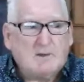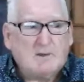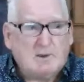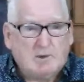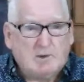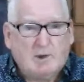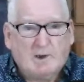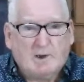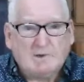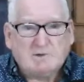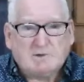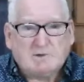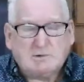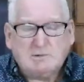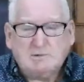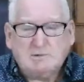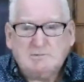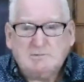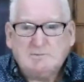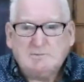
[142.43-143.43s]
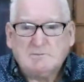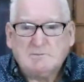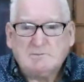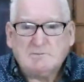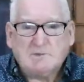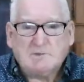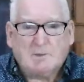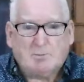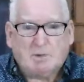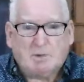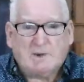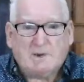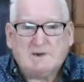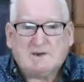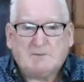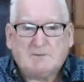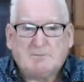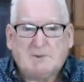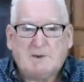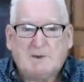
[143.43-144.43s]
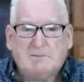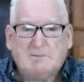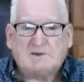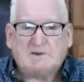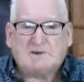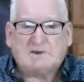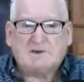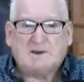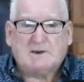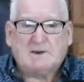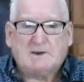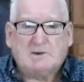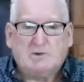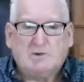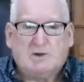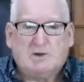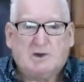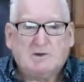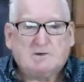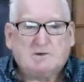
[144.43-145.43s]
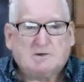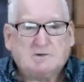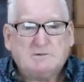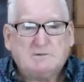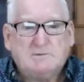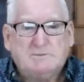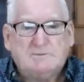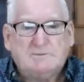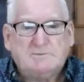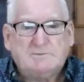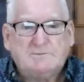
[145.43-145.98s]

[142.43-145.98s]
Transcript: lied to, the police have been misled and lied to,